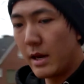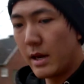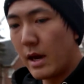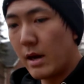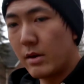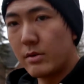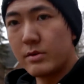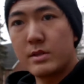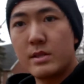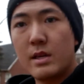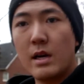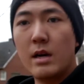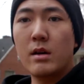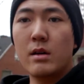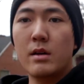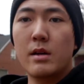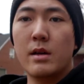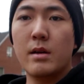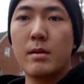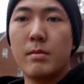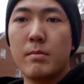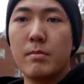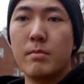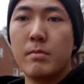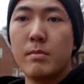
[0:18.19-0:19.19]
I was telling
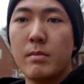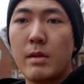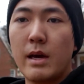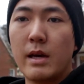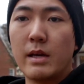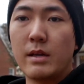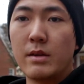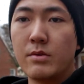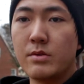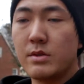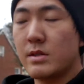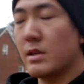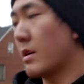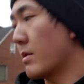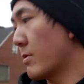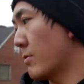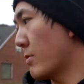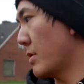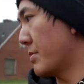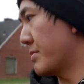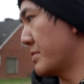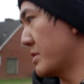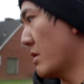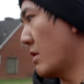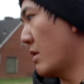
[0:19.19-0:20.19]
him that he was getting
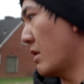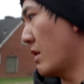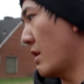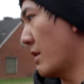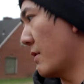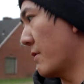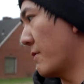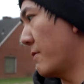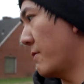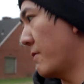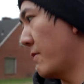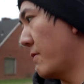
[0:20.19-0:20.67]
ripped off,